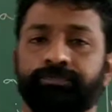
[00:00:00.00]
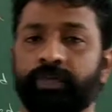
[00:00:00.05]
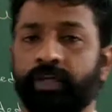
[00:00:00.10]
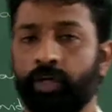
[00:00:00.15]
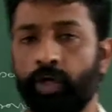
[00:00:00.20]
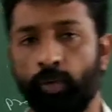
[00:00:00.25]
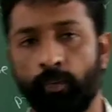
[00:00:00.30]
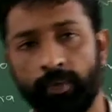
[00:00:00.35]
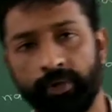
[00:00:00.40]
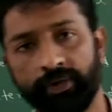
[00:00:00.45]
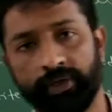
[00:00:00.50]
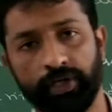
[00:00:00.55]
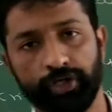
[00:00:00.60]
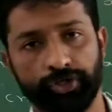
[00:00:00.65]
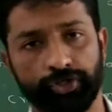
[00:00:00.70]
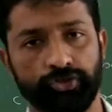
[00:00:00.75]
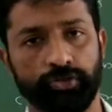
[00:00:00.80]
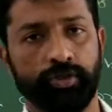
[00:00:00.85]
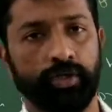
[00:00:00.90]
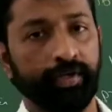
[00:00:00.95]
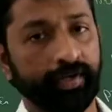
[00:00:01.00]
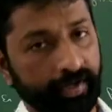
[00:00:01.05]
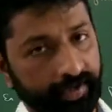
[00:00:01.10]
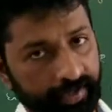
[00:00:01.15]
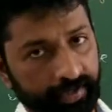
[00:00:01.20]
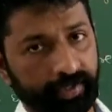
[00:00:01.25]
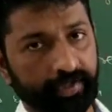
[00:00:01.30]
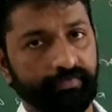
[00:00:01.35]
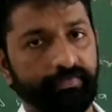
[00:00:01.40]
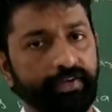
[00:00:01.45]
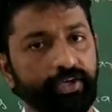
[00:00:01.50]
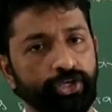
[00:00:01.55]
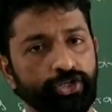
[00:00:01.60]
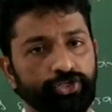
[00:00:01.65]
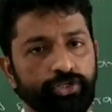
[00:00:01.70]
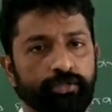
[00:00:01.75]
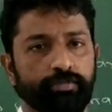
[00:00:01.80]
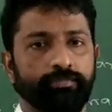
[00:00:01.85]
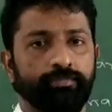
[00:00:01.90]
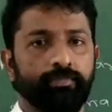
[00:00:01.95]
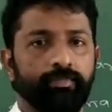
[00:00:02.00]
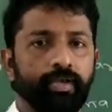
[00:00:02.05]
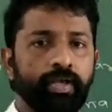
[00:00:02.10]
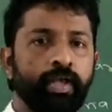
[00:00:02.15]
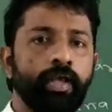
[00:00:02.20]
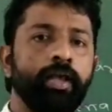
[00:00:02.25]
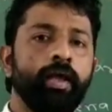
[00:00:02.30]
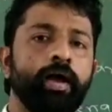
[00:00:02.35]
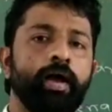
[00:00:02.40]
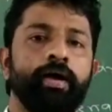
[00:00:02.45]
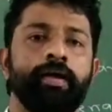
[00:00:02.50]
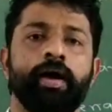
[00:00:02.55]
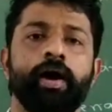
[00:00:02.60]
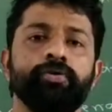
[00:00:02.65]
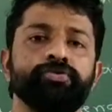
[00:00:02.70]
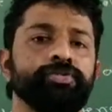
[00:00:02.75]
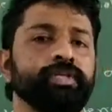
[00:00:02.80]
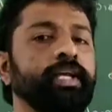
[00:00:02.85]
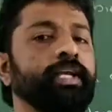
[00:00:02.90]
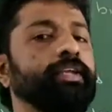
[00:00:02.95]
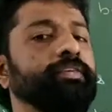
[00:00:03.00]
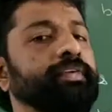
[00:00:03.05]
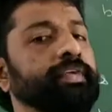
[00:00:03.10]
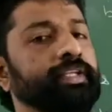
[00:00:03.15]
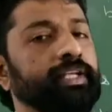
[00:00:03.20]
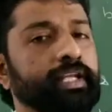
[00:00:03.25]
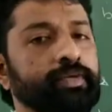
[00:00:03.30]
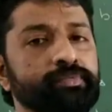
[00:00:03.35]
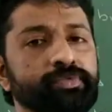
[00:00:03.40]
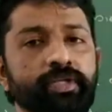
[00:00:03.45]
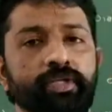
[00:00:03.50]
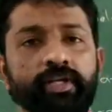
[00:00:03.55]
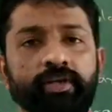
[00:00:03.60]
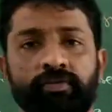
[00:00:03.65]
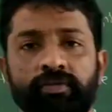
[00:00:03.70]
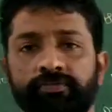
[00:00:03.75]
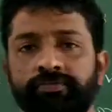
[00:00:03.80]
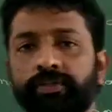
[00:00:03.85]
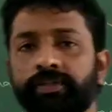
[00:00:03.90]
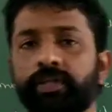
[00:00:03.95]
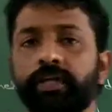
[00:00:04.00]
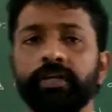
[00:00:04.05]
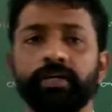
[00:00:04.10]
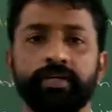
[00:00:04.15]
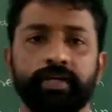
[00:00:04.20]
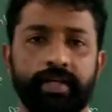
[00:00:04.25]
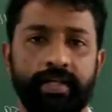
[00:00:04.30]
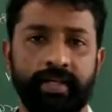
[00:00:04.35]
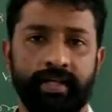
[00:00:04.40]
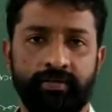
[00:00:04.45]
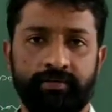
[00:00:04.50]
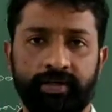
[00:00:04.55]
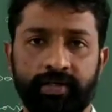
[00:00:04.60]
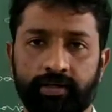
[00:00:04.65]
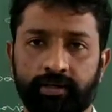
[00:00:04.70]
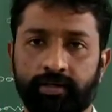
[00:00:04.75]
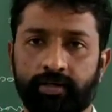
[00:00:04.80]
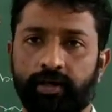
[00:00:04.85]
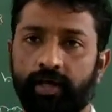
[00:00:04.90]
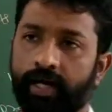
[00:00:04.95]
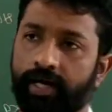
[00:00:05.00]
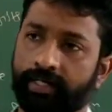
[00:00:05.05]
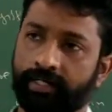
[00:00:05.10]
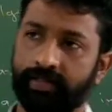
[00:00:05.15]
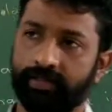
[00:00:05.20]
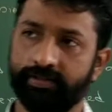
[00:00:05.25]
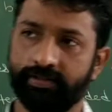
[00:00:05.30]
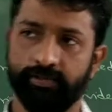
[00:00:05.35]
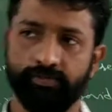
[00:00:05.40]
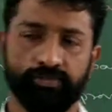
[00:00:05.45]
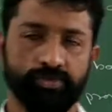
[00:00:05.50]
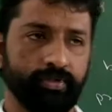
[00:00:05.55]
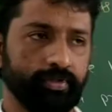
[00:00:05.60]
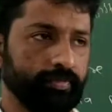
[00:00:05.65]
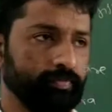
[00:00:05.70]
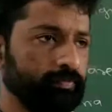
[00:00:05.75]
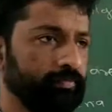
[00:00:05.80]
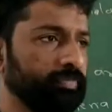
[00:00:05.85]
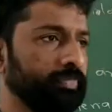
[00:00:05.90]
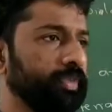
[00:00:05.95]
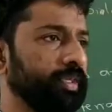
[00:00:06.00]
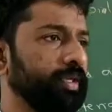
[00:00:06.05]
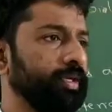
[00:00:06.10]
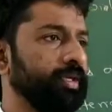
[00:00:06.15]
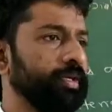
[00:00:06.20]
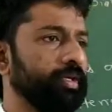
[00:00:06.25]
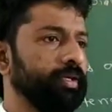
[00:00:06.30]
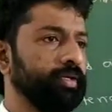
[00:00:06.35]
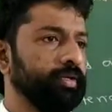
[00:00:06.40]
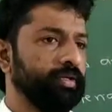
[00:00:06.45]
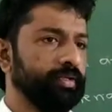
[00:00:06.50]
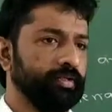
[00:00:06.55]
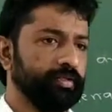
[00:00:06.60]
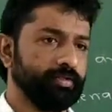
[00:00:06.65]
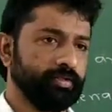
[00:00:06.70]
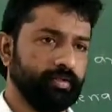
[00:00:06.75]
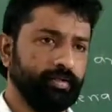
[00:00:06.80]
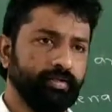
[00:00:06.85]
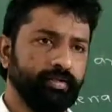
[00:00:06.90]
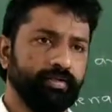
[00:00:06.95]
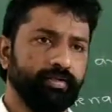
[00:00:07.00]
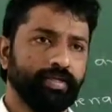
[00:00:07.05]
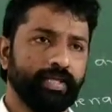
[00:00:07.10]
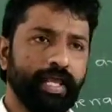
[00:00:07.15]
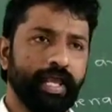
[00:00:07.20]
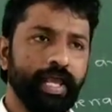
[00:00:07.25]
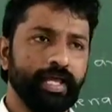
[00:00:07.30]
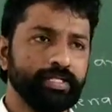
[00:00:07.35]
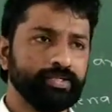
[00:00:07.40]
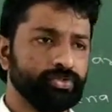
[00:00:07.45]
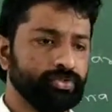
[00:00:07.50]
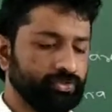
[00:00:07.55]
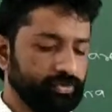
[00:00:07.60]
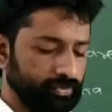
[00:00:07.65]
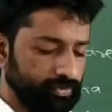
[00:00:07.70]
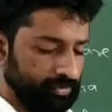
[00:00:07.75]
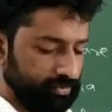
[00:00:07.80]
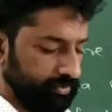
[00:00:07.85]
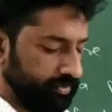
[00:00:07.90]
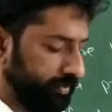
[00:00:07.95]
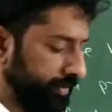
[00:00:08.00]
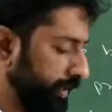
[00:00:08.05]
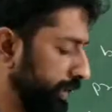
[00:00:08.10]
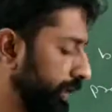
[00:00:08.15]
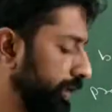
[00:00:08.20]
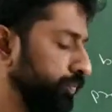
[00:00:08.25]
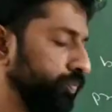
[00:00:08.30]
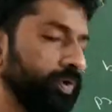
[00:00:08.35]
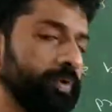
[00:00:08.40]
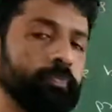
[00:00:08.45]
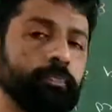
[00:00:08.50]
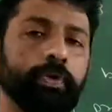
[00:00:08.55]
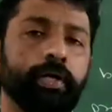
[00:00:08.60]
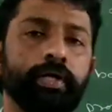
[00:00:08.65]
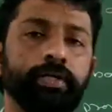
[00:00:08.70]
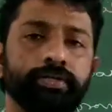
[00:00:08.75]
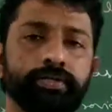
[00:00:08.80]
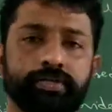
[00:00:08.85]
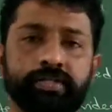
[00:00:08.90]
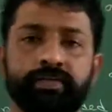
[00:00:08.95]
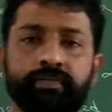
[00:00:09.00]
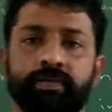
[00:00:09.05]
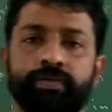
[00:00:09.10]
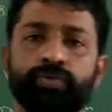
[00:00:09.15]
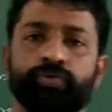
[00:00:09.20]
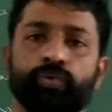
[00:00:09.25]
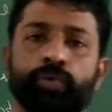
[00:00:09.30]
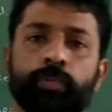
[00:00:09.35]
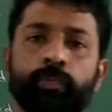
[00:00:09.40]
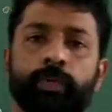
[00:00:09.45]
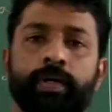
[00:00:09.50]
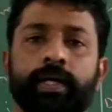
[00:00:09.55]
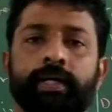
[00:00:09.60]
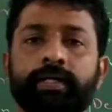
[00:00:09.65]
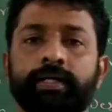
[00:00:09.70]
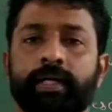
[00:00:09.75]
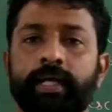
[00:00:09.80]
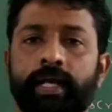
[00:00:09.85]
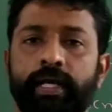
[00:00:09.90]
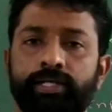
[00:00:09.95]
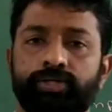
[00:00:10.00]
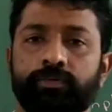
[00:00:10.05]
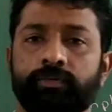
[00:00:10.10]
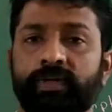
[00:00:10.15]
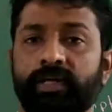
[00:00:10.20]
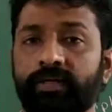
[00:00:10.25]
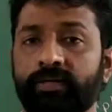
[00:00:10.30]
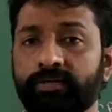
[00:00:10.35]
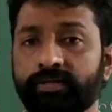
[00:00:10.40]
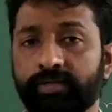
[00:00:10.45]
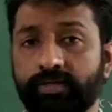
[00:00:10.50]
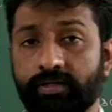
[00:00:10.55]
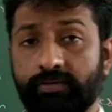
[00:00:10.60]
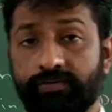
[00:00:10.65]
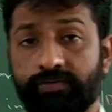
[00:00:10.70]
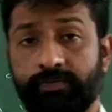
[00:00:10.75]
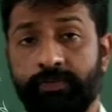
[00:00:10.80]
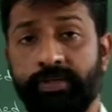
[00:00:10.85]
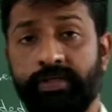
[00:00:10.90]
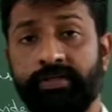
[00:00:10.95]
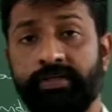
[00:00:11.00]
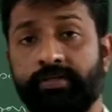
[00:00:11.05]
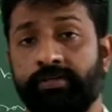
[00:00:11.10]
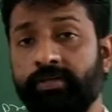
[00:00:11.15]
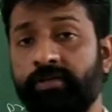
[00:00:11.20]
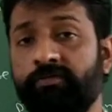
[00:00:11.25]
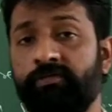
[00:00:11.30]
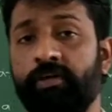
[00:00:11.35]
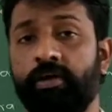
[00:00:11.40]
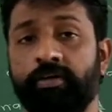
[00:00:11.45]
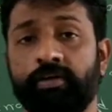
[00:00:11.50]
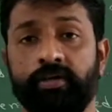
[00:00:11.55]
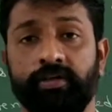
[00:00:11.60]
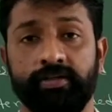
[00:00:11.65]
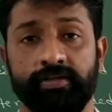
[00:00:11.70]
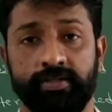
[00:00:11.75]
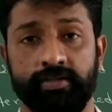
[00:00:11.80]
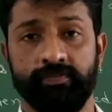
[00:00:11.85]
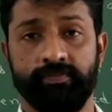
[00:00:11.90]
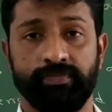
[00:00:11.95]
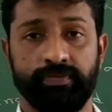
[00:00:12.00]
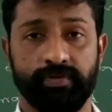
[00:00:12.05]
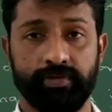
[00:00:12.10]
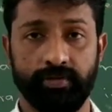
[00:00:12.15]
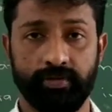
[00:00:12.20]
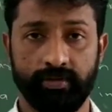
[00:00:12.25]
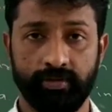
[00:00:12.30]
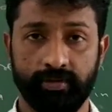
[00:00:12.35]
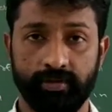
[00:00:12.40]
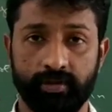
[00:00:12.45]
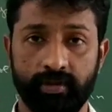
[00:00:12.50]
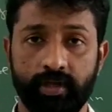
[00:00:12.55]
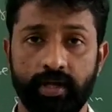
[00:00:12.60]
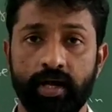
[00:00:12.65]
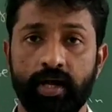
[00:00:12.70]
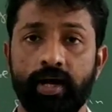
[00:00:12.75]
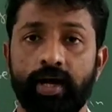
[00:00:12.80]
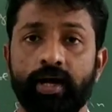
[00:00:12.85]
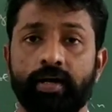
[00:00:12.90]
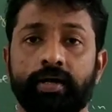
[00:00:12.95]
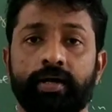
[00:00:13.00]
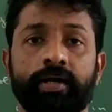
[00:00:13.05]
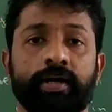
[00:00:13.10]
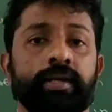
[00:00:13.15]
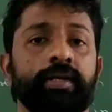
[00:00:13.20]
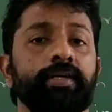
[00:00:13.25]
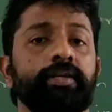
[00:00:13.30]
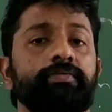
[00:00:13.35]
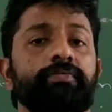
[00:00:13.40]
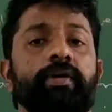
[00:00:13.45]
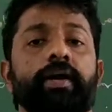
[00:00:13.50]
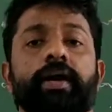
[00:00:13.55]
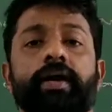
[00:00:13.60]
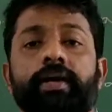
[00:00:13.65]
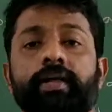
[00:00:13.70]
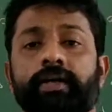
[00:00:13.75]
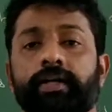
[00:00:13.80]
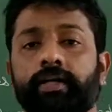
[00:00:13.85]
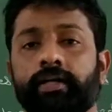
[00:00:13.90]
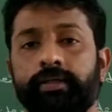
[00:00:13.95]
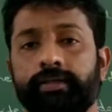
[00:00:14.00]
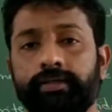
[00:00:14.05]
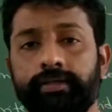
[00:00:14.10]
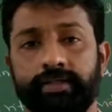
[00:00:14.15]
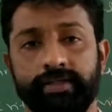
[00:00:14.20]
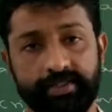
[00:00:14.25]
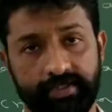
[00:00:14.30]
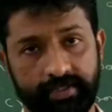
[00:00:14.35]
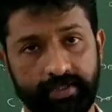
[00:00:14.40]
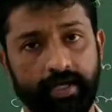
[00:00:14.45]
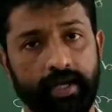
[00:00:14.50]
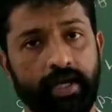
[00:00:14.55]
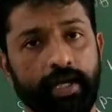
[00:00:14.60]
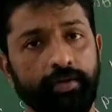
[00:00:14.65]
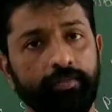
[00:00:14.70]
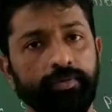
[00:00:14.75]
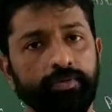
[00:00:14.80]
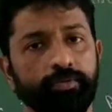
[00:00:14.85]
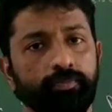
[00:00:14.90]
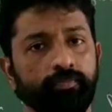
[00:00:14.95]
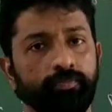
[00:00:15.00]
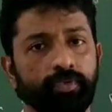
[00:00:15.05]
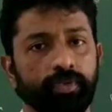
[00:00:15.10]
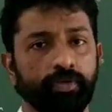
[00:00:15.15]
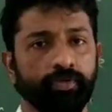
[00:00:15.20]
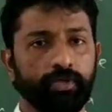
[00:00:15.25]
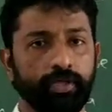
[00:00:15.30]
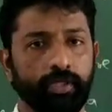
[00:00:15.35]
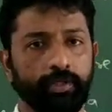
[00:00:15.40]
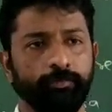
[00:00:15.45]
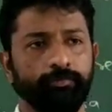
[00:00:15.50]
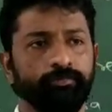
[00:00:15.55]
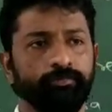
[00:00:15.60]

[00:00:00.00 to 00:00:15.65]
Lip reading: nomenclature and identification and how scientific names are given for the living organisms. See, as nearly 1.7 to 1.8 millions of species of organisms are identified and described, okay,